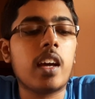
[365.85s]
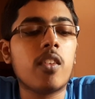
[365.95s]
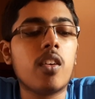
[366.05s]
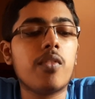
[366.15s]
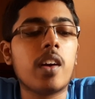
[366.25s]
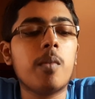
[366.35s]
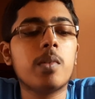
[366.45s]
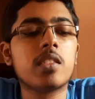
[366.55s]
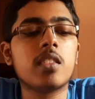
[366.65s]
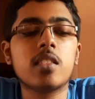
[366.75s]
and only
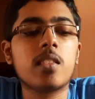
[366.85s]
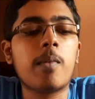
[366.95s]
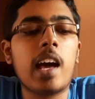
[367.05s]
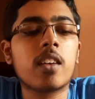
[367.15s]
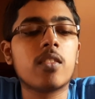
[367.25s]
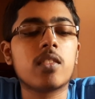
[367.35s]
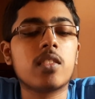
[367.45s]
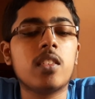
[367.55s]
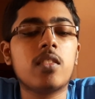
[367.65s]
5% is the black version.